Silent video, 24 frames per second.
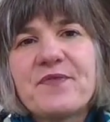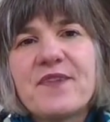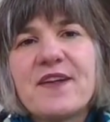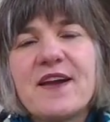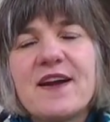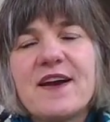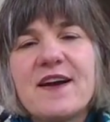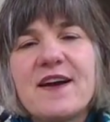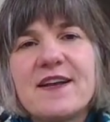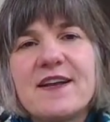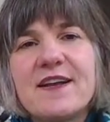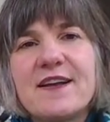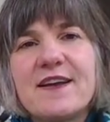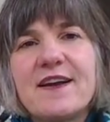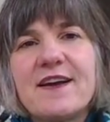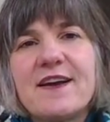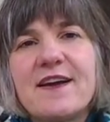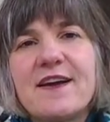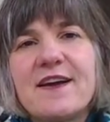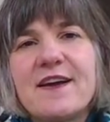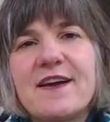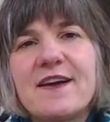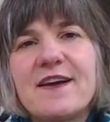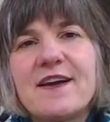
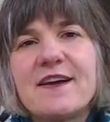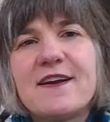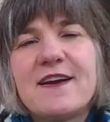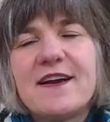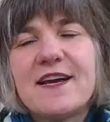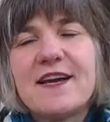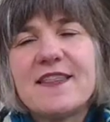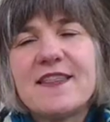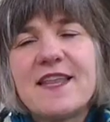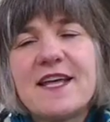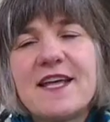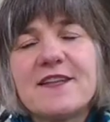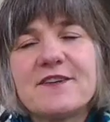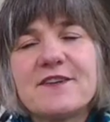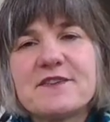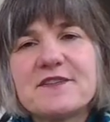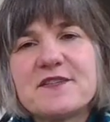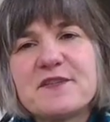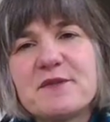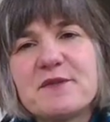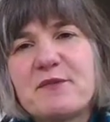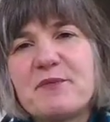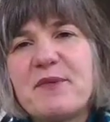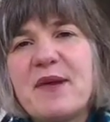on that little
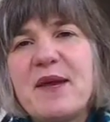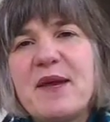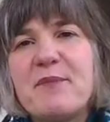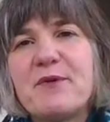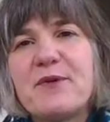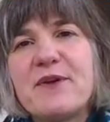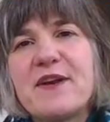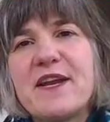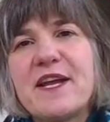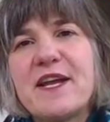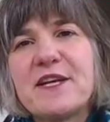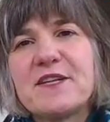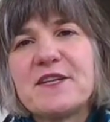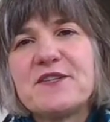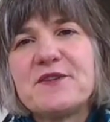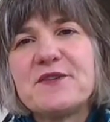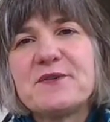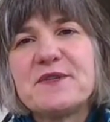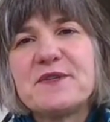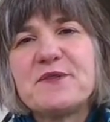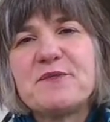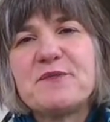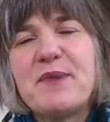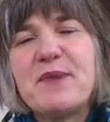slip of paper next to
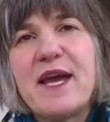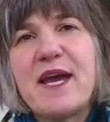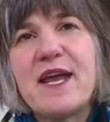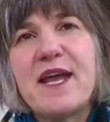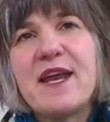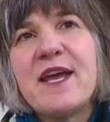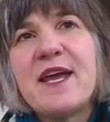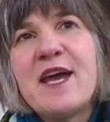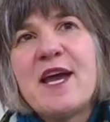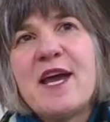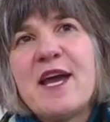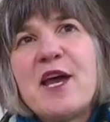his bed.